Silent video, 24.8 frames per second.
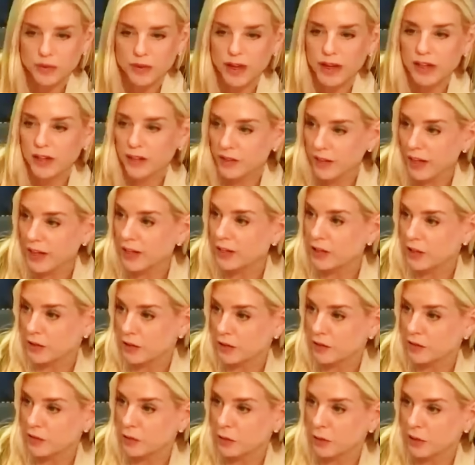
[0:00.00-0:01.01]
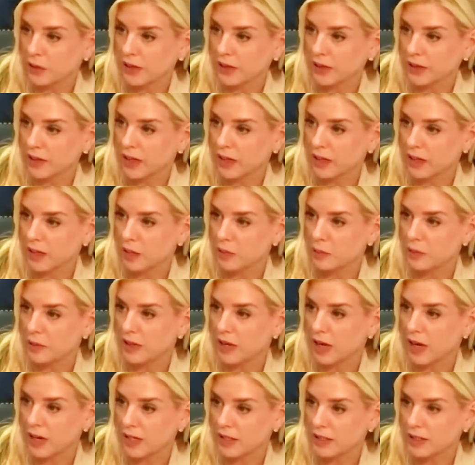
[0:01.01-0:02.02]
thank you for bringing that up,
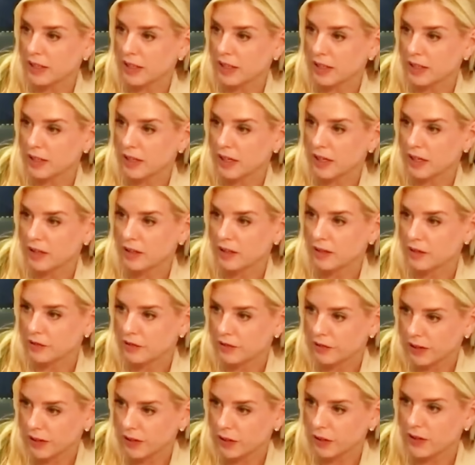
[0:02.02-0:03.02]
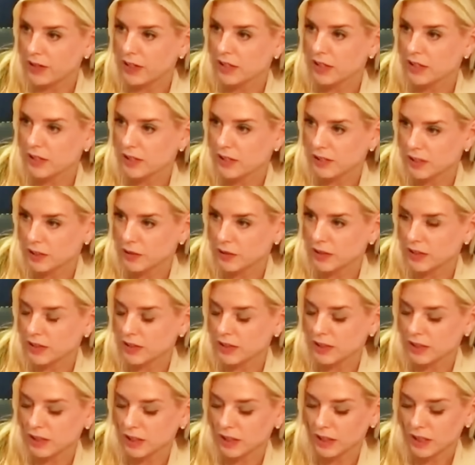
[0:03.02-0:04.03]
and I take that very
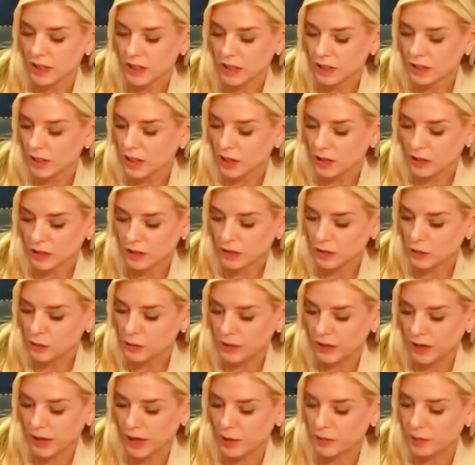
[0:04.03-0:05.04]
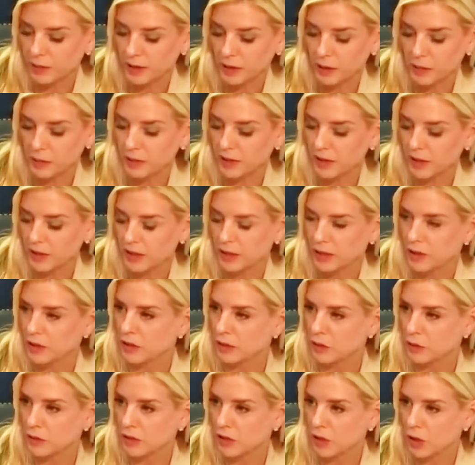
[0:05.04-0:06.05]
seriously. Not only what happened in
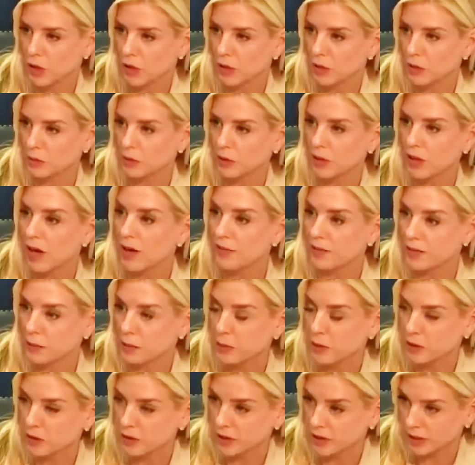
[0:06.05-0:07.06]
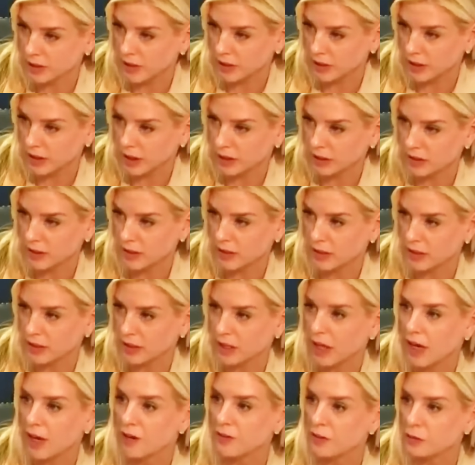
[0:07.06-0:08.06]
Minnesota was horrible. I've spoken to Keith
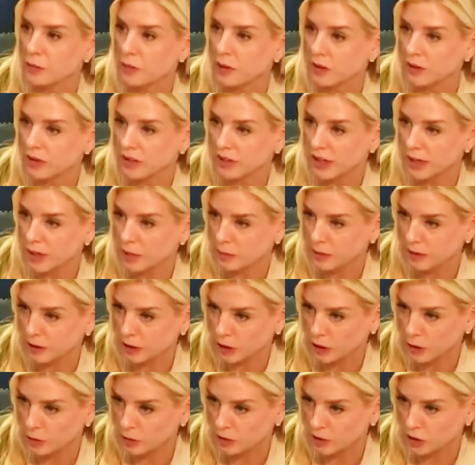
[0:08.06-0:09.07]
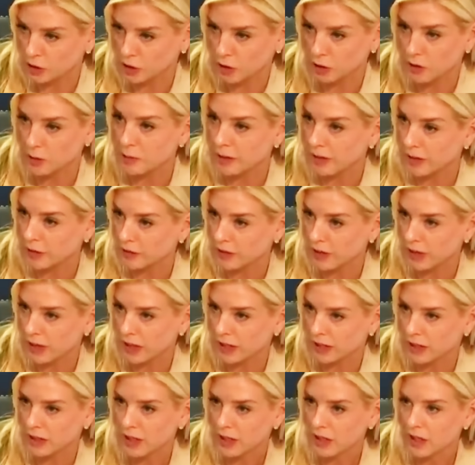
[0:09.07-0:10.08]
Ellison. I've spoken to Amy Klobuchar about that.